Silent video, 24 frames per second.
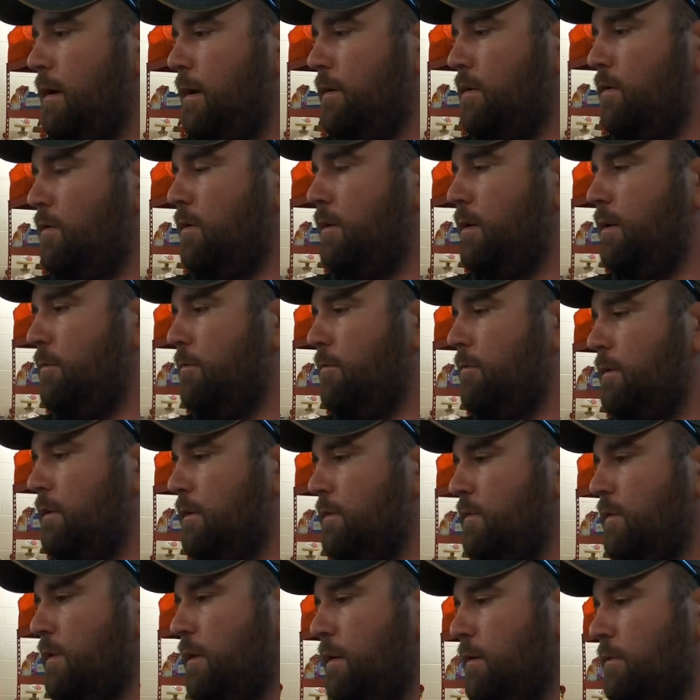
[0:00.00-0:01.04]
I have no idea what
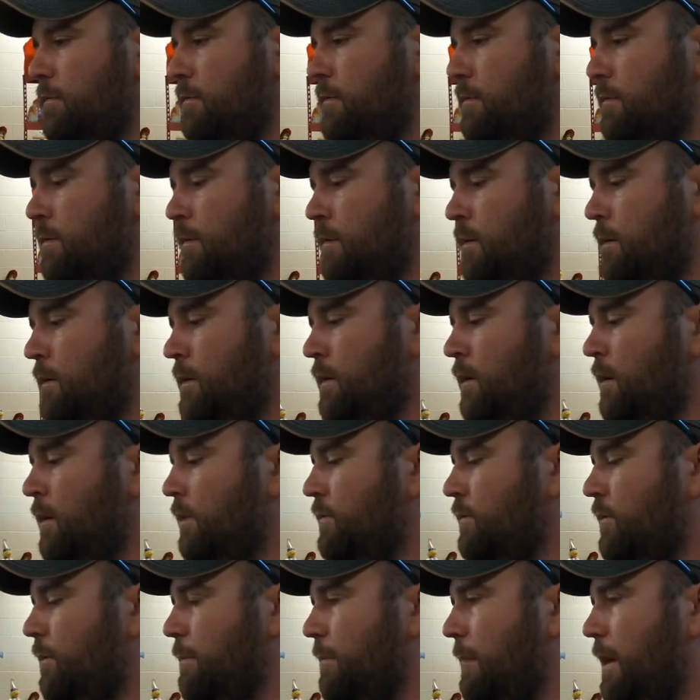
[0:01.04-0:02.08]
this is.
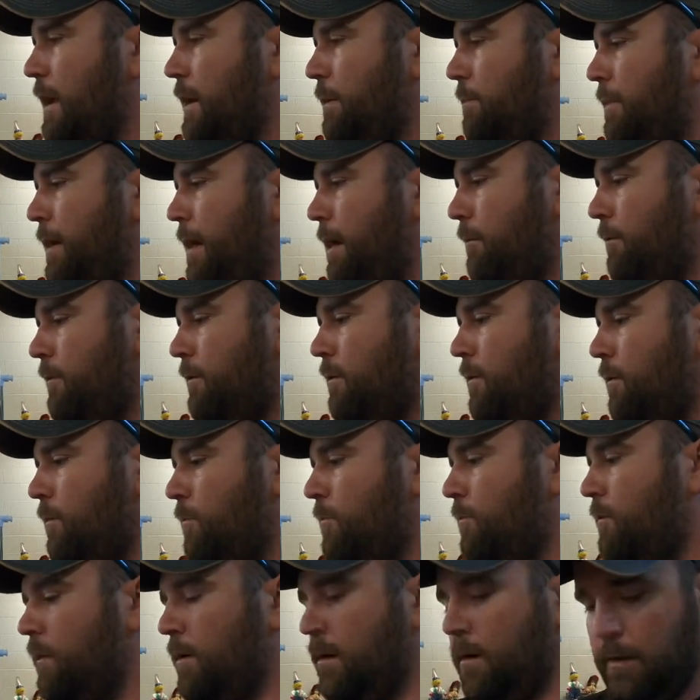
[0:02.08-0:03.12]
Some kind of power
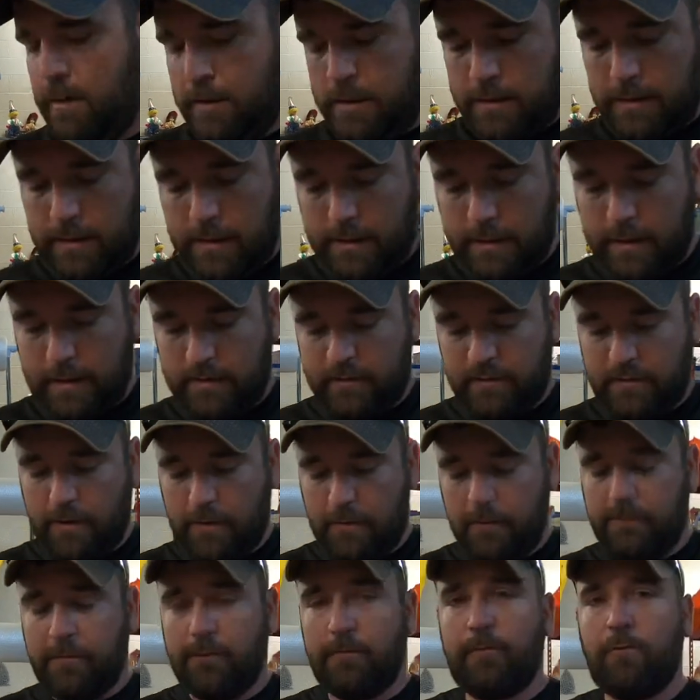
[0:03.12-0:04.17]
cord. And this
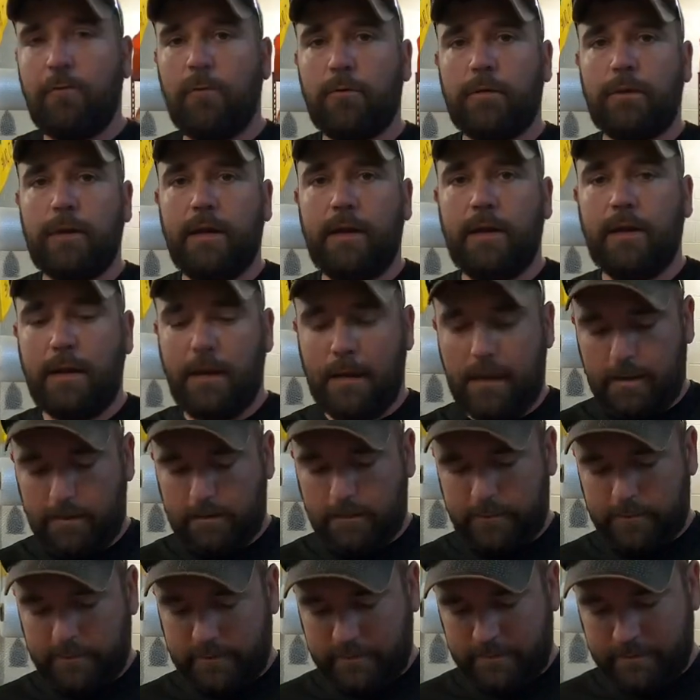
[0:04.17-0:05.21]
sold for
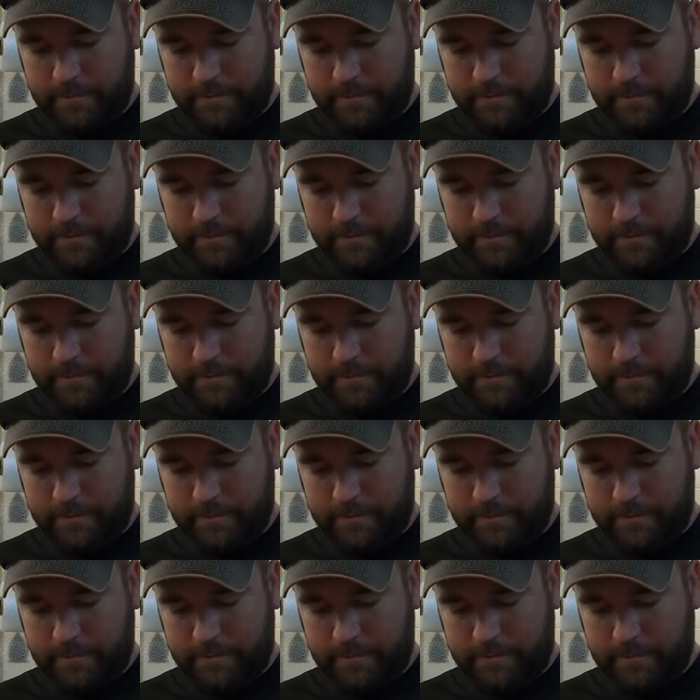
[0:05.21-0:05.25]
$14